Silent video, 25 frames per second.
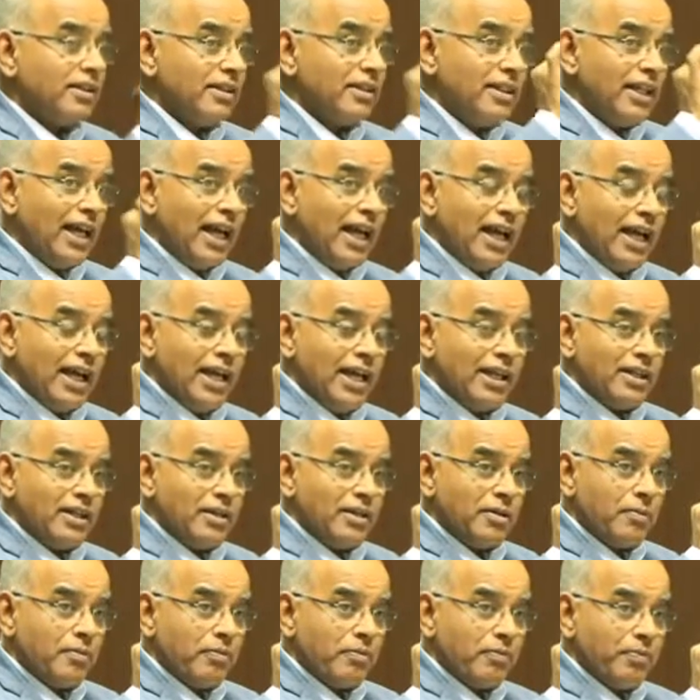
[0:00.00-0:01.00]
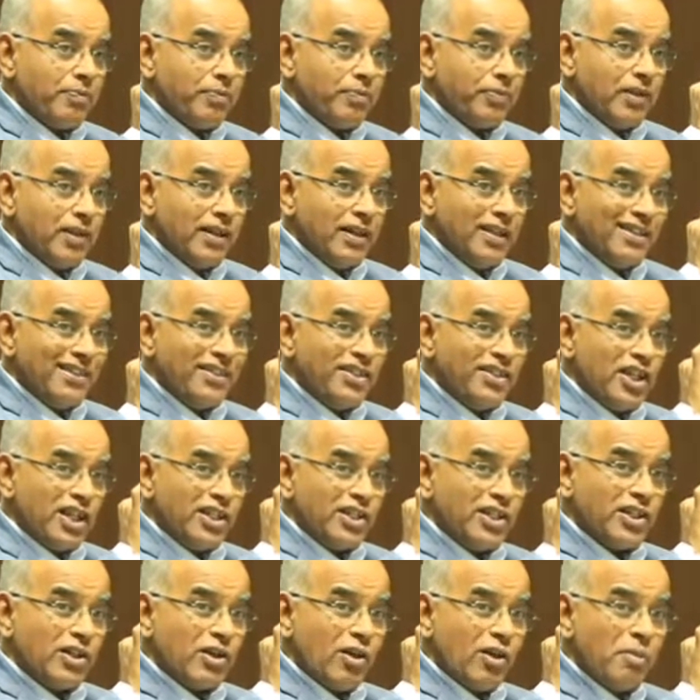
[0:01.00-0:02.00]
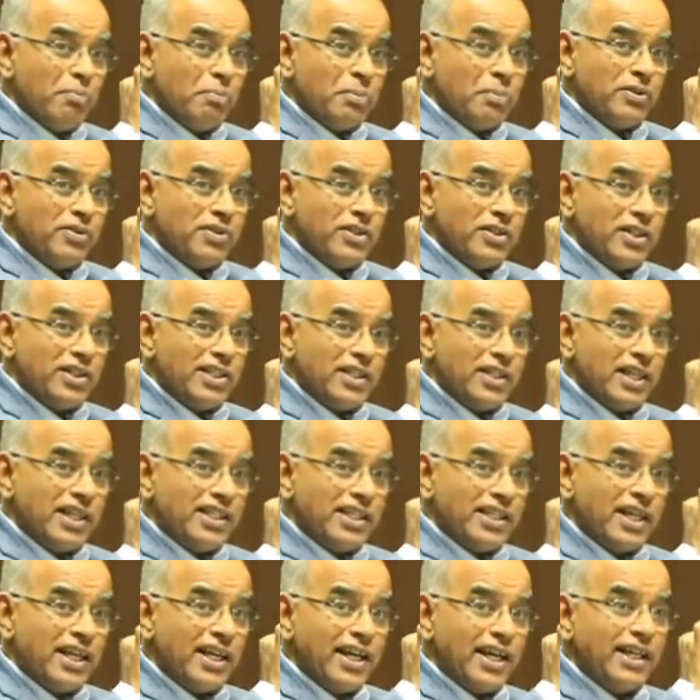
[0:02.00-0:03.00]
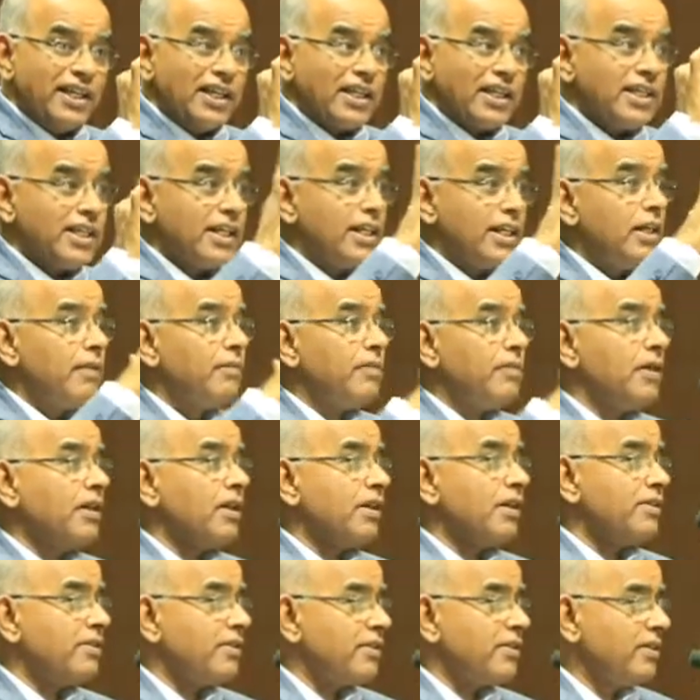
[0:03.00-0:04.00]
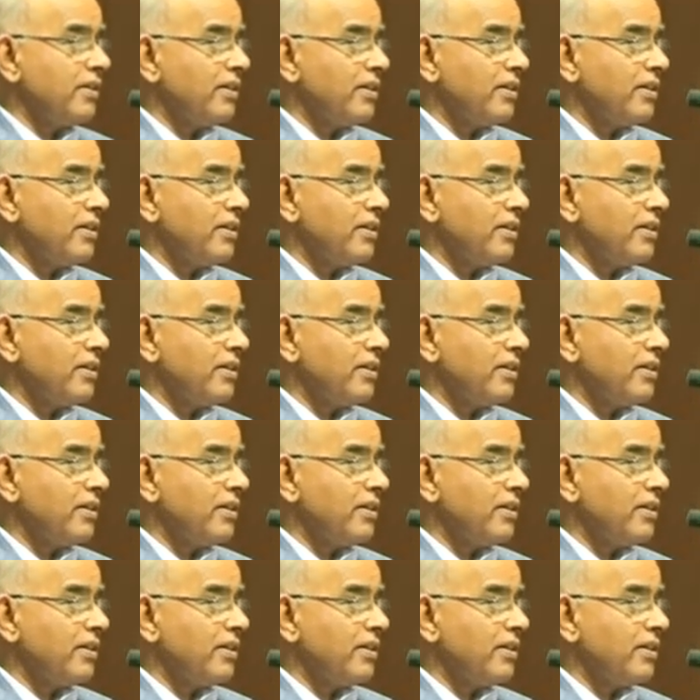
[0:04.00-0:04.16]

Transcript: that just compensation has a greater significance.